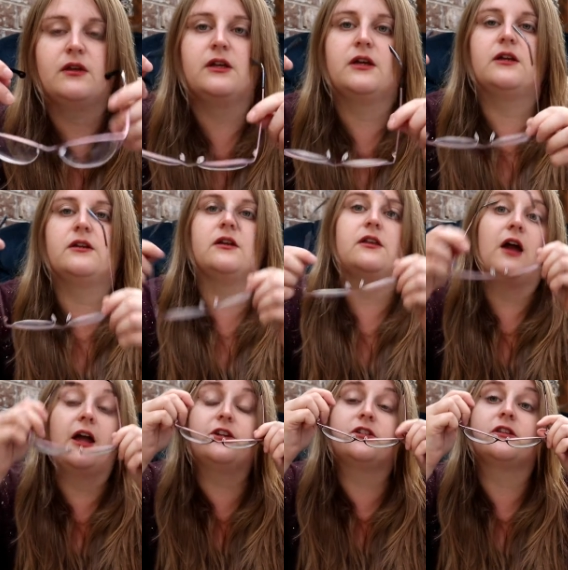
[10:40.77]
And
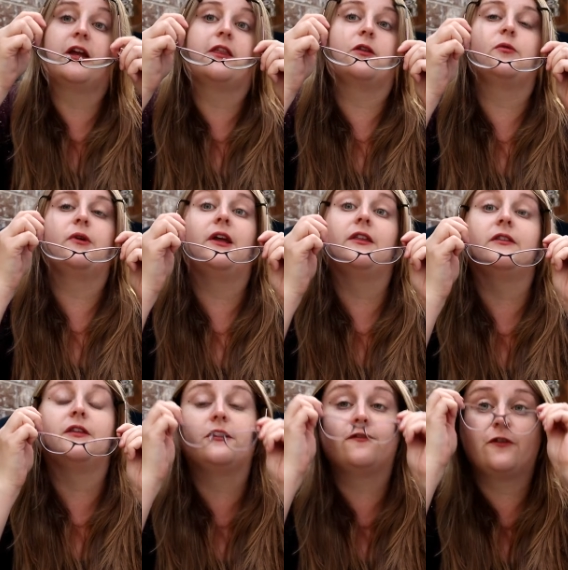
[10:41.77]
I just like the way
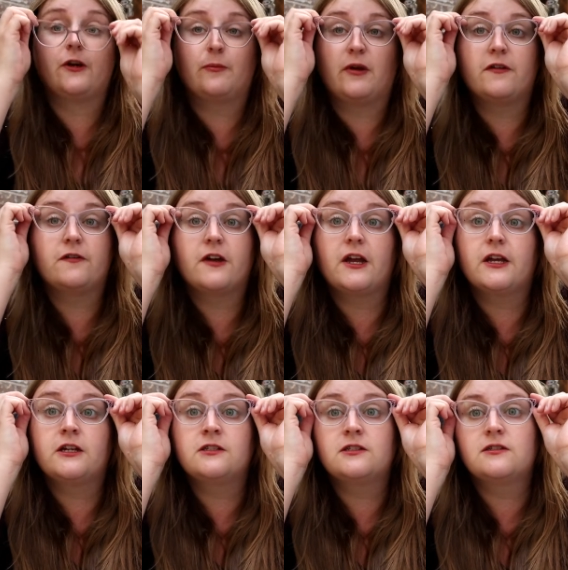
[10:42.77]
that they frame my
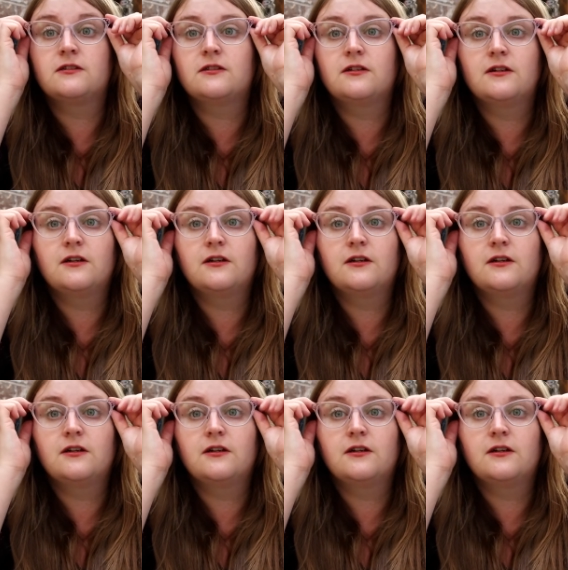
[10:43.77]
face.